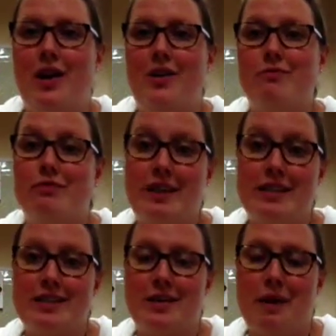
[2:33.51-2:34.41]
on
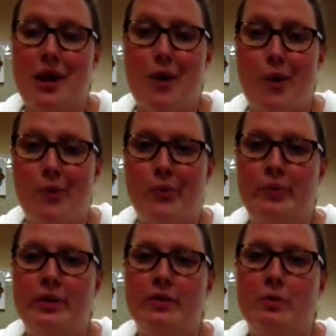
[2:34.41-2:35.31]
reflecting on my
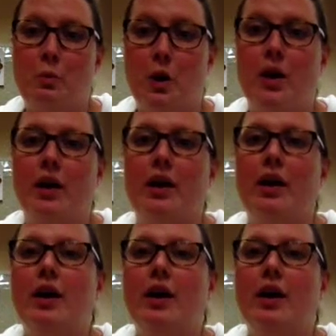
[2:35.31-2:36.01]
own work.